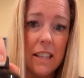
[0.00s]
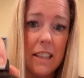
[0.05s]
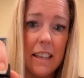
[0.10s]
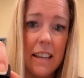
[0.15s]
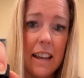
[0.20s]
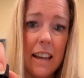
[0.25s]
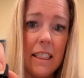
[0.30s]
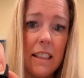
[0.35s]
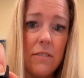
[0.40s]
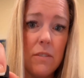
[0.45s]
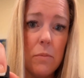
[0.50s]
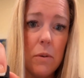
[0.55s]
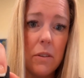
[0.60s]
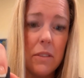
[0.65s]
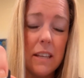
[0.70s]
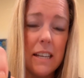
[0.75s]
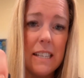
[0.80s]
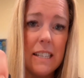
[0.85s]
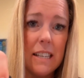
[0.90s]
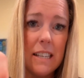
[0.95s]
The thing I love
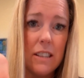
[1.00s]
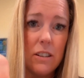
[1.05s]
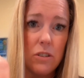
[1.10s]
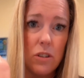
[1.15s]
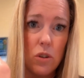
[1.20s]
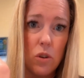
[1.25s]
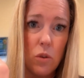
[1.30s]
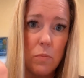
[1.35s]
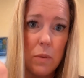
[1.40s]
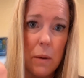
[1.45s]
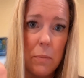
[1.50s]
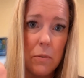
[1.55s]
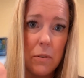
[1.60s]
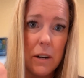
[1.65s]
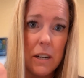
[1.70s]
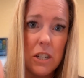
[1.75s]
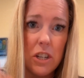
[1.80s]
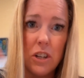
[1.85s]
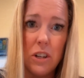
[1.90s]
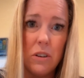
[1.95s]
about this, there's no
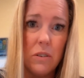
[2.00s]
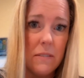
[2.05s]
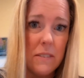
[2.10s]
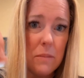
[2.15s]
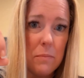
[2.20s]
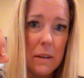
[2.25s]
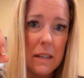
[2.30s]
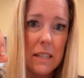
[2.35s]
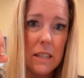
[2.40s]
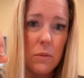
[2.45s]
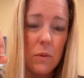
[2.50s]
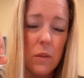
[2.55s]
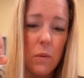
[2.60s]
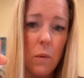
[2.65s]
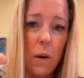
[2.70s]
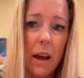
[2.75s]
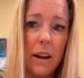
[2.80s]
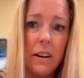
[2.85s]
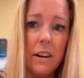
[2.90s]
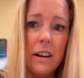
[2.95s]
preparation. You don't have to mix it
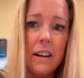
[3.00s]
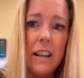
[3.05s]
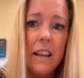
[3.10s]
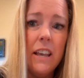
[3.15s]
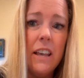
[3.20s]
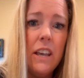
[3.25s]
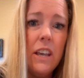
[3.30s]
with water.